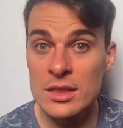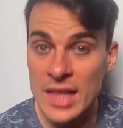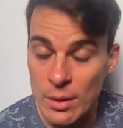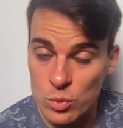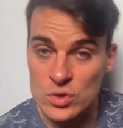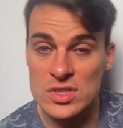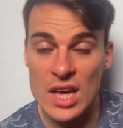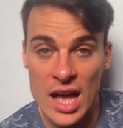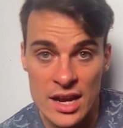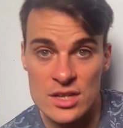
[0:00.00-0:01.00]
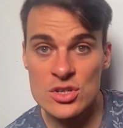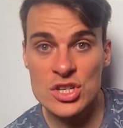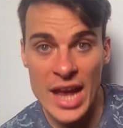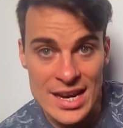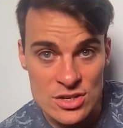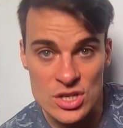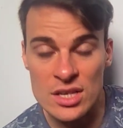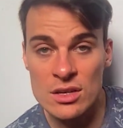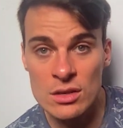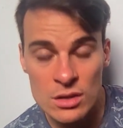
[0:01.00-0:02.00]
That will start
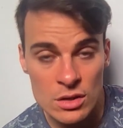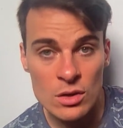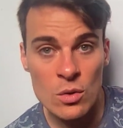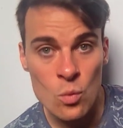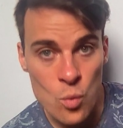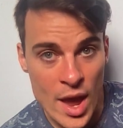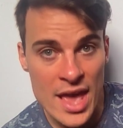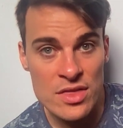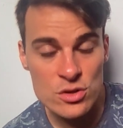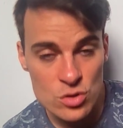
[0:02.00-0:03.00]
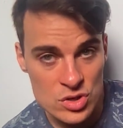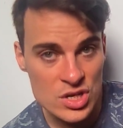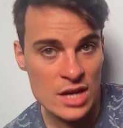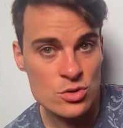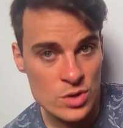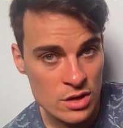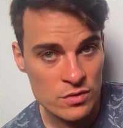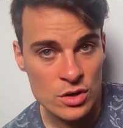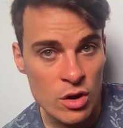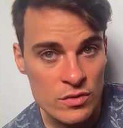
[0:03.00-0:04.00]
changing where the trajectory of
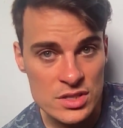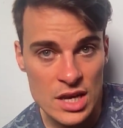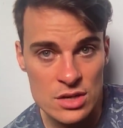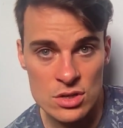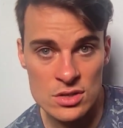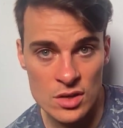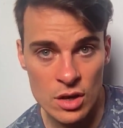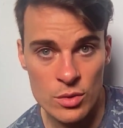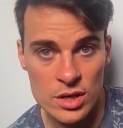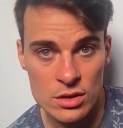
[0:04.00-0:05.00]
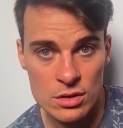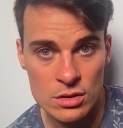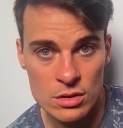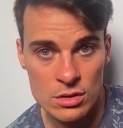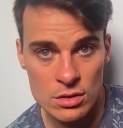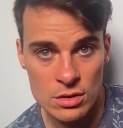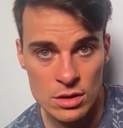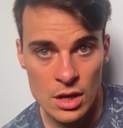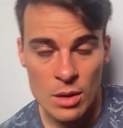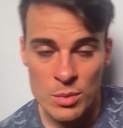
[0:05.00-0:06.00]
the conversation is going.
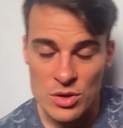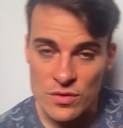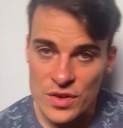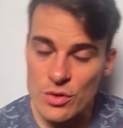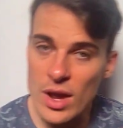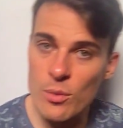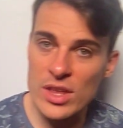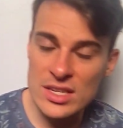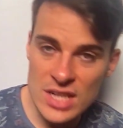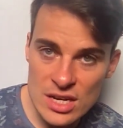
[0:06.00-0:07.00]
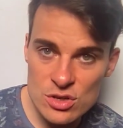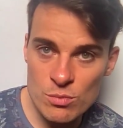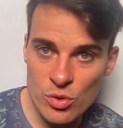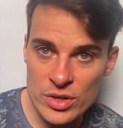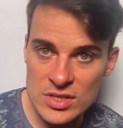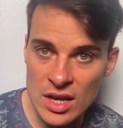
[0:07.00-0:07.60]
But you figure out where the tension points